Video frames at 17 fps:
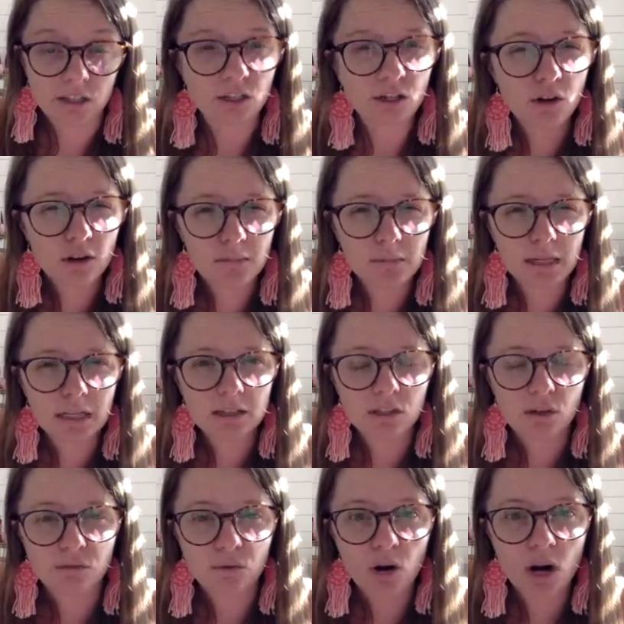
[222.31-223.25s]
You know what I mean?
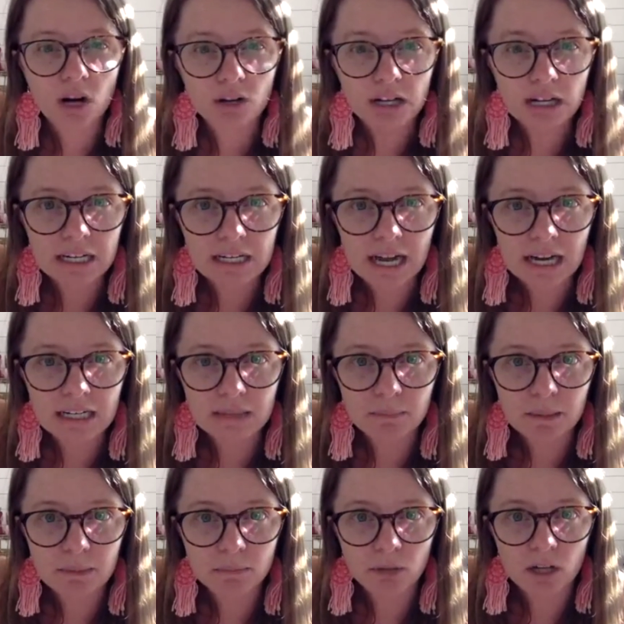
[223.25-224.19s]
So 490
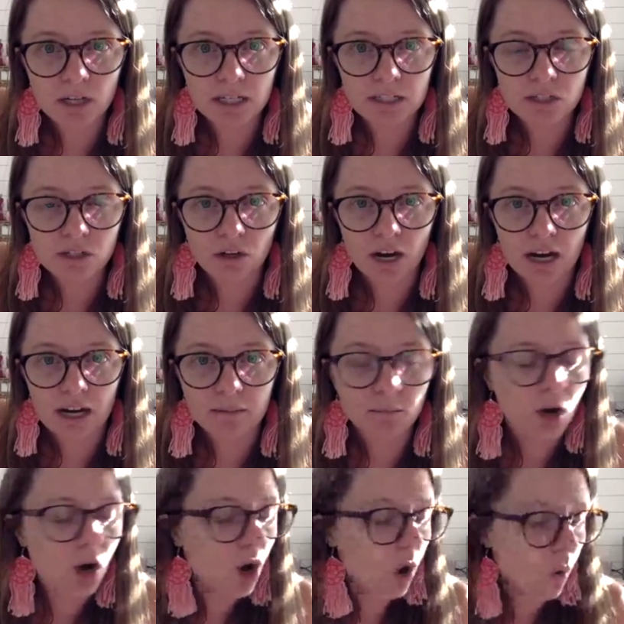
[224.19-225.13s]
people on Instagram
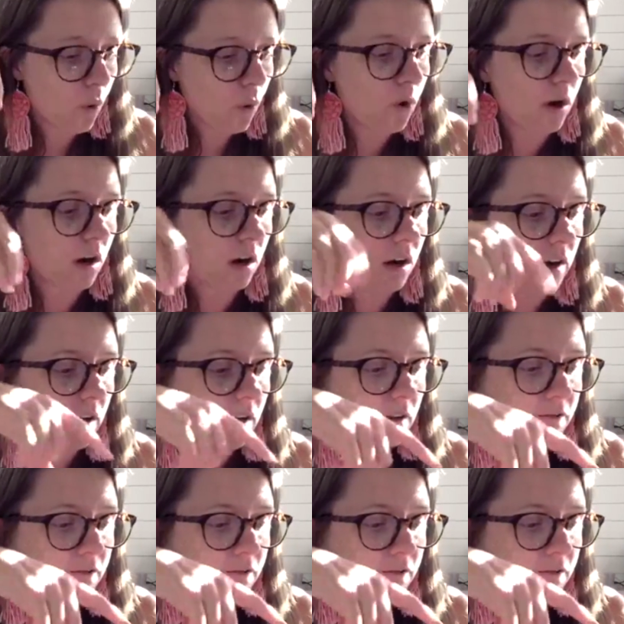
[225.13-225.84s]
or